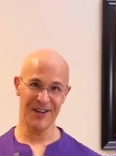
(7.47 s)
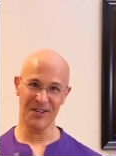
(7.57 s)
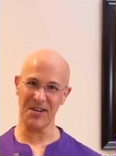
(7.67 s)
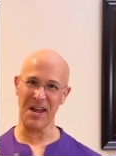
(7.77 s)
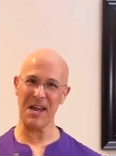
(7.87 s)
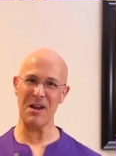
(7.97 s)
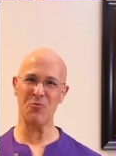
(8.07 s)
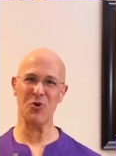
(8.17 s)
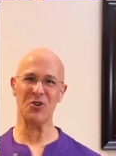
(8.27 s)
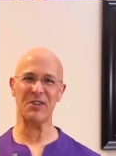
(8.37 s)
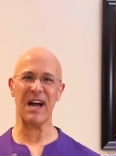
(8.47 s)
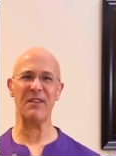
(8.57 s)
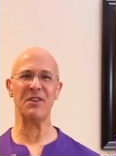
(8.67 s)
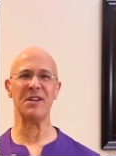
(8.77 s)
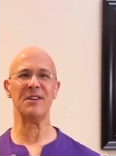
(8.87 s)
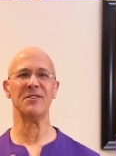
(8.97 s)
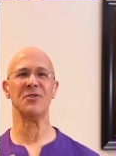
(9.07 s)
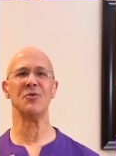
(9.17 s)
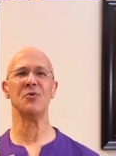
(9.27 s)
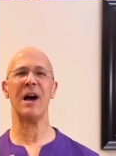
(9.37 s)
Today we're diving
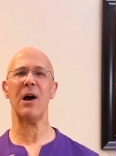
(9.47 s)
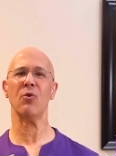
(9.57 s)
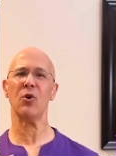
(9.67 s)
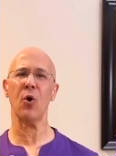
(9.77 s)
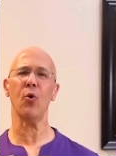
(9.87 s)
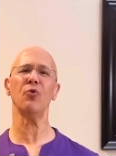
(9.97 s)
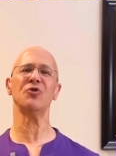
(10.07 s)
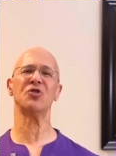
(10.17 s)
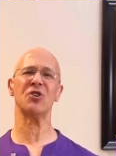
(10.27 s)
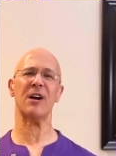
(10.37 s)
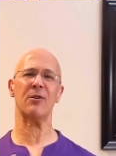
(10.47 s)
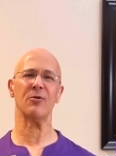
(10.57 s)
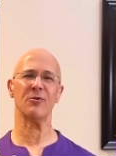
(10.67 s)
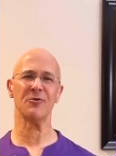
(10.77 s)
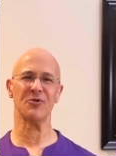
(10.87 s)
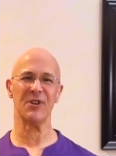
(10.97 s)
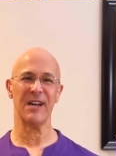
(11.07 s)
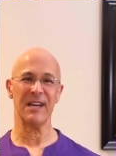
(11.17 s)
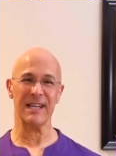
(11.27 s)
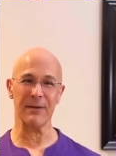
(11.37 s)
into how cold showers
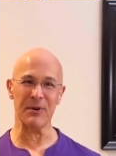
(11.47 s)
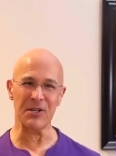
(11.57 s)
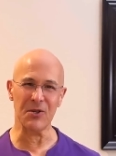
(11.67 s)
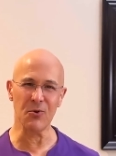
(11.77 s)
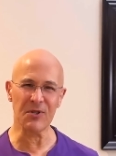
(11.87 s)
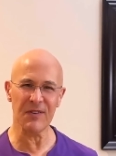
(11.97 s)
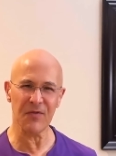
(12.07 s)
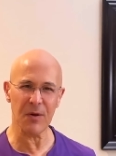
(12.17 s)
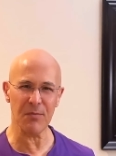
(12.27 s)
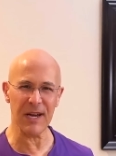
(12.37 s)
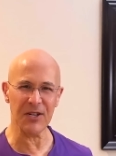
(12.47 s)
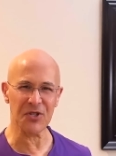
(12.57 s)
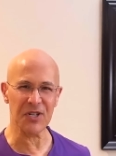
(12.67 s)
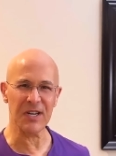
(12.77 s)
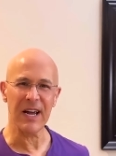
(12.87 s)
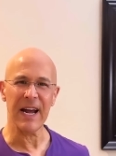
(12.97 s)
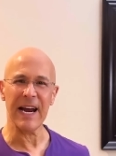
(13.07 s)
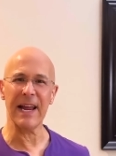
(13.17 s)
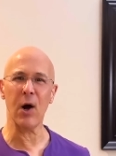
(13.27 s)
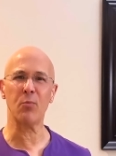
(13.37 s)
can reduce inflammation
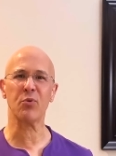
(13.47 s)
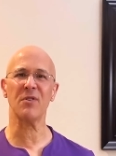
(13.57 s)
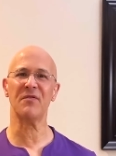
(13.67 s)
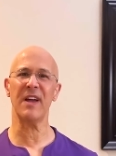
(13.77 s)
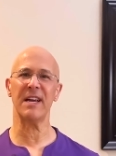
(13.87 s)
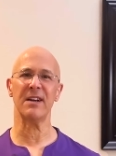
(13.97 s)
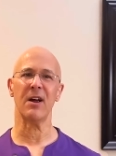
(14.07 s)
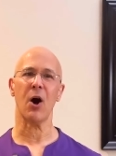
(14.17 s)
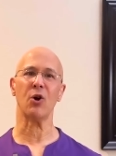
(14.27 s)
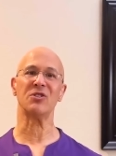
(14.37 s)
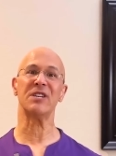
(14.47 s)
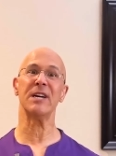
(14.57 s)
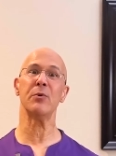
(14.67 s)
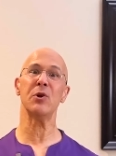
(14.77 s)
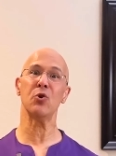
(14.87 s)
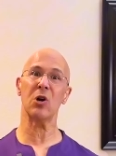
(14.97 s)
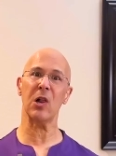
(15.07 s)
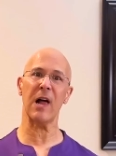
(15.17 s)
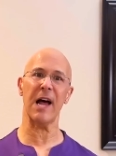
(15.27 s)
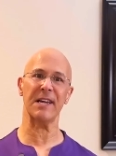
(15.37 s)
and help prevent arterial
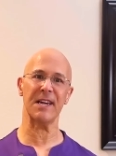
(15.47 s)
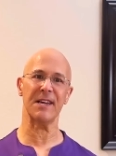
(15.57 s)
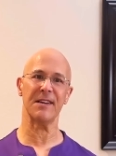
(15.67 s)
clogging.